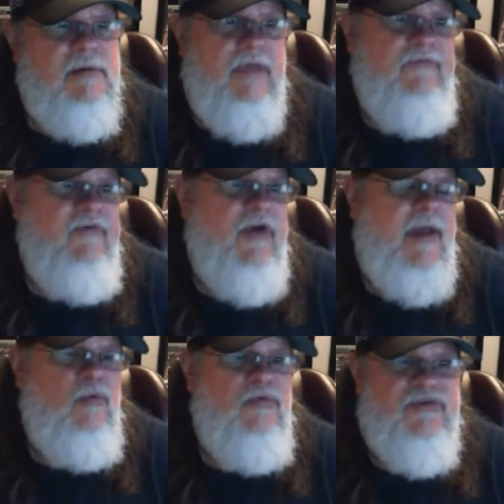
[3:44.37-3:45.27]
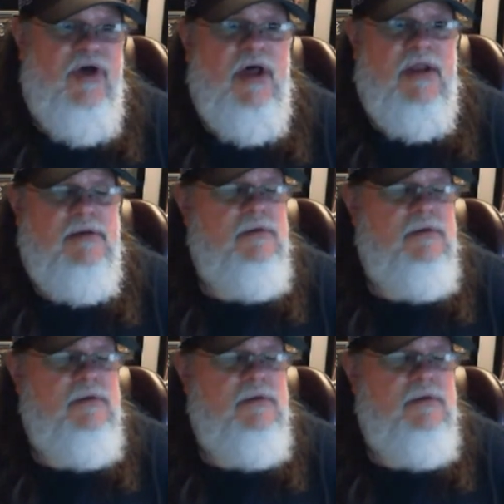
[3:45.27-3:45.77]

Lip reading: I forgot it was on.